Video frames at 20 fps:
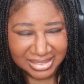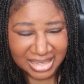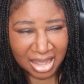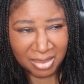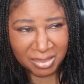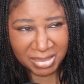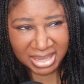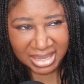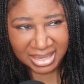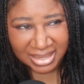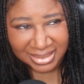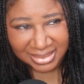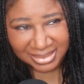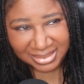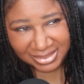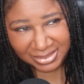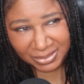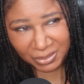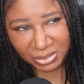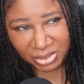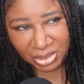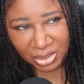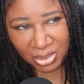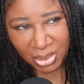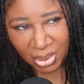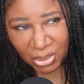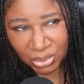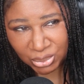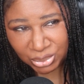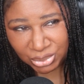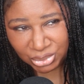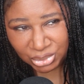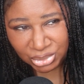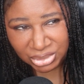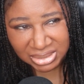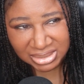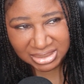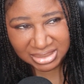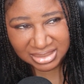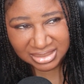I mean, with the goat, you
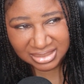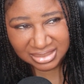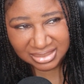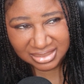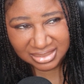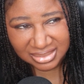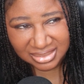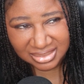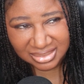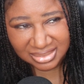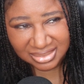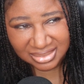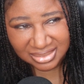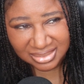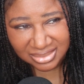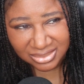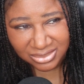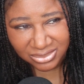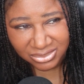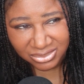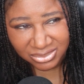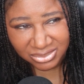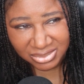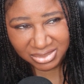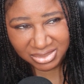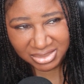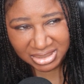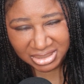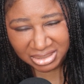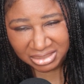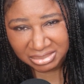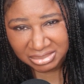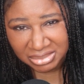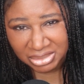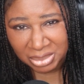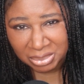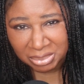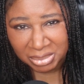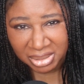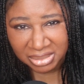could
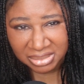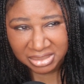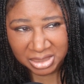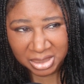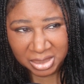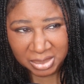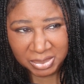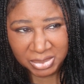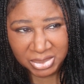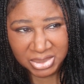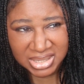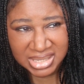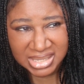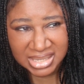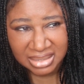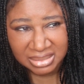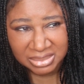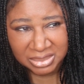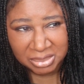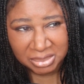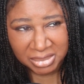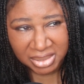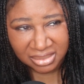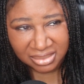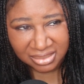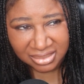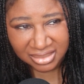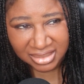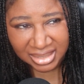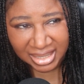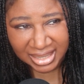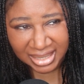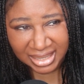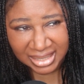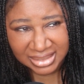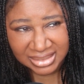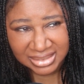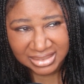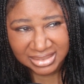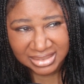milk them, you could sell the milk, I
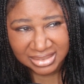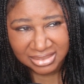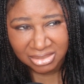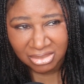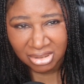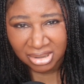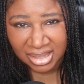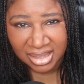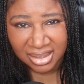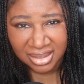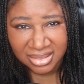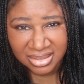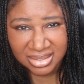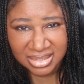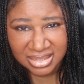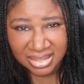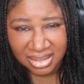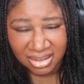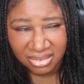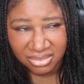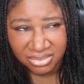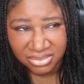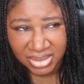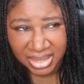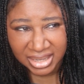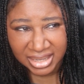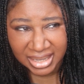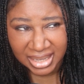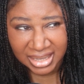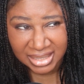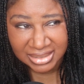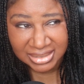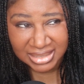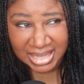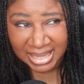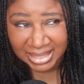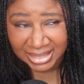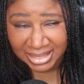guess, and all that other stuff, I guess.